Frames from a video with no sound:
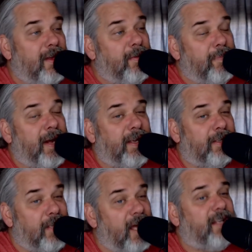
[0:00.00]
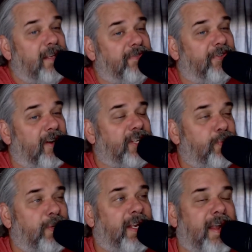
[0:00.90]
But luckily for us,
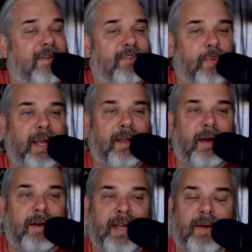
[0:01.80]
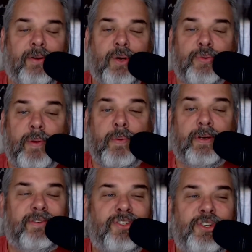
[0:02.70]
we didn't have to wait long. Now, of course, we
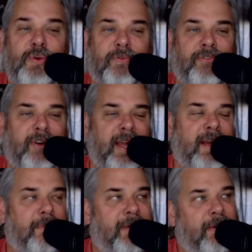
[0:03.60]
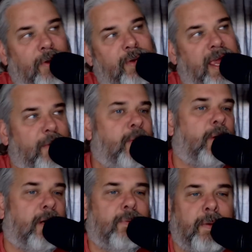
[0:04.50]
weren't too afraid. I mean, okay, we
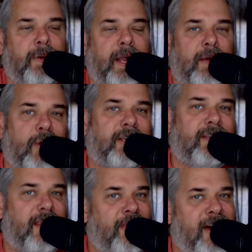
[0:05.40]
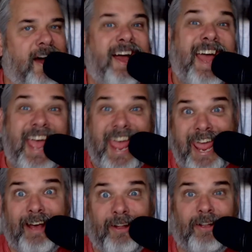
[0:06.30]
were. We were like, what the
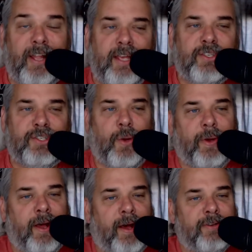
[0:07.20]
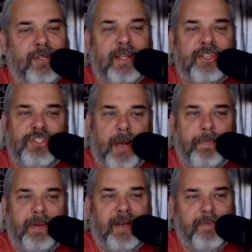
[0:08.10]
hell is going on? So let's
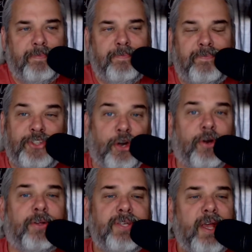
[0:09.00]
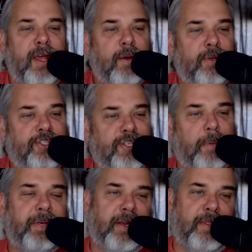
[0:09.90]
jump into the journals. Let's
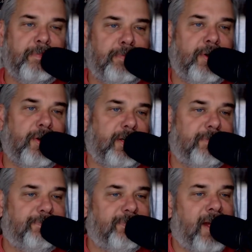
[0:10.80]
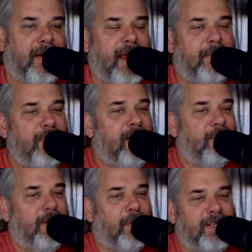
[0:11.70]
jump into the book. All right?
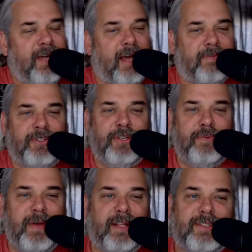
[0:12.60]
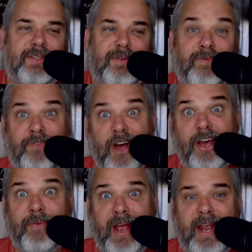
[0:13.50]
We already talked for 2 minutes.
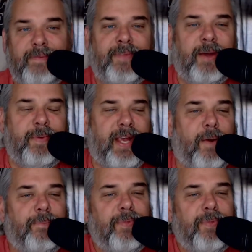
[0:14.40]
Fun, right? Here we go.